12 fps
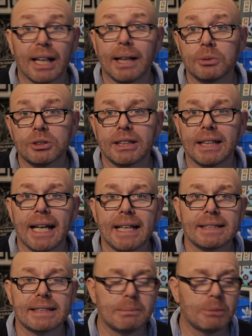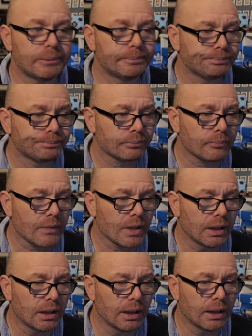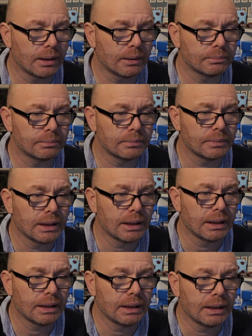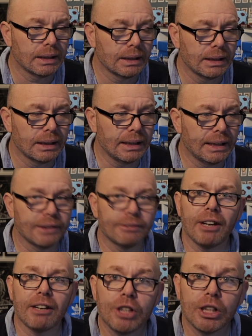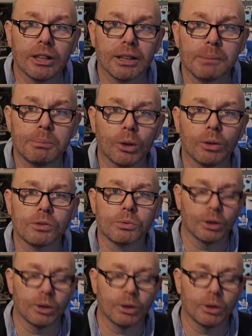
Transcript: That was the estimate. In a very early bowlers